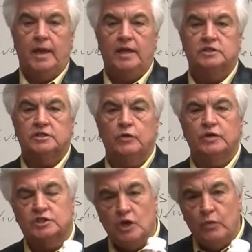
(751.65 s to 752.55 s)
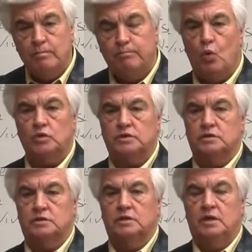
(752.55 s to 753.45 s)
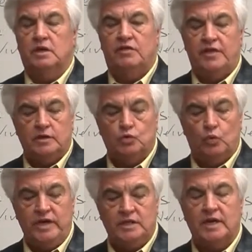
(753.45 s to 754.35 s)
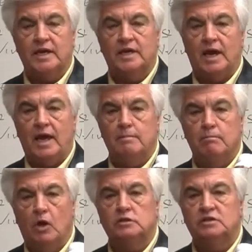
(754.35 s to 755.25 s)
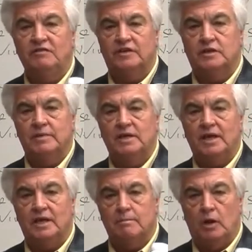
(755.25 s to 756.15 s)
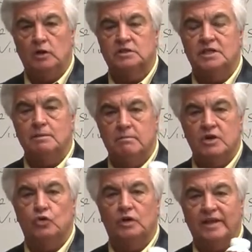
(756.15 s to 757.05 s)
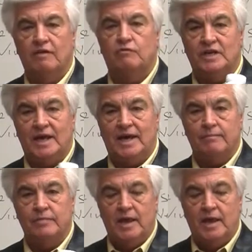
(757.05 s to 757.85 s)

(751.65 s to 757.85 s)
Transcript: And so it's so important that we take a multivitamin and a multi-mineral every day.